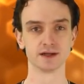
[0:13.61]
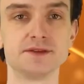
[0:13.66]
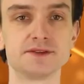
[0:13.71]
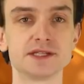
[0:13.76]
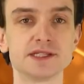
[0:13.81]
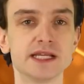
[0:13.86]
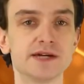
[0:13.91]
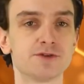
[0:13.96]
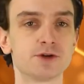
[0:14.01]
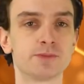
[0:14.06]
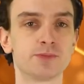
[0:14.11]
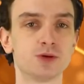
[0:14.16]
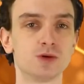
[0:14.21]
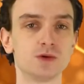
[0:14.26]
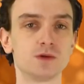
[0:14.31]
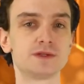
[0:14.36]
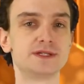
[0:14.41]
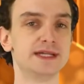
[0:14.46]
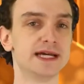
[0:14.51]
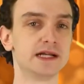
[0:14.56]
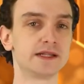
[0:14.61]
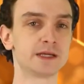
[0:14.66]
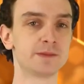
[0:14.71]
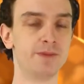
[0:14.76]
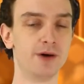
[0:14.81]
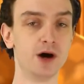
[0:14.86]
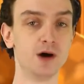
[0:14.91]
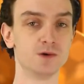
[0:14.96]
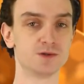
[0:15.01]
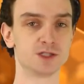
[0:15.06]
The Liverpool Daily
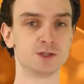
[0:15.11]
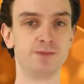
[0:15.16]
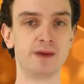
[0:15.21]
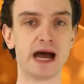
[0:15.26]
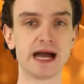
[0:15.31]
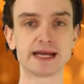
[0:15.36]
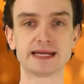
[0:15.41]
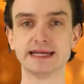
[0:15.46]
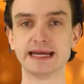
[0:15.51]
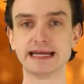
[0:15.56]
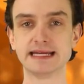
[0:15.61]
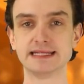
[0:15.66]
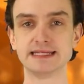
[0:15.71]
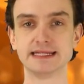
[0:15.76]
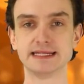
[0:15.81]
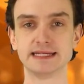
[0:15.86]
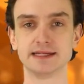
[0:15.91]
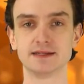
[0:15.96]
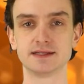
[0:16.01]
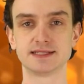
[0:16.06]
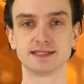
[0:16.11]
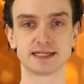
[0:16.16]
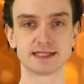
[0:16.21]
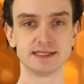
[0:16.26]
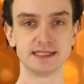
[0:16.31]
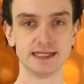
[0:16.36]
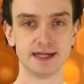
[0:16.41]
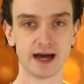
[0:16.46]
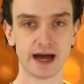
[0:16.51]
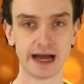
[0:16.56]
Post back in
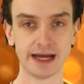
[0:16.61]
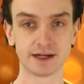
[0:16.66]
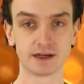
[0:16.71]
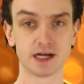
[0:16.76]
1869